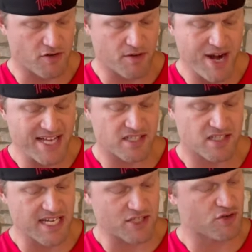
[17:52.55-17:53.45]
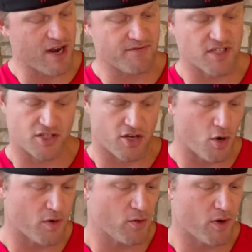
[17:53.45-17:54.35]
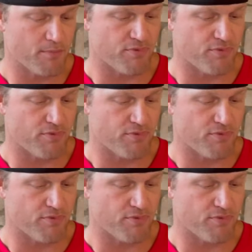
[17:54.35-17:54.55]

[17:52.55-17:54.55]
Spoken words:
Nebraska's next drive doesn't go anywhere.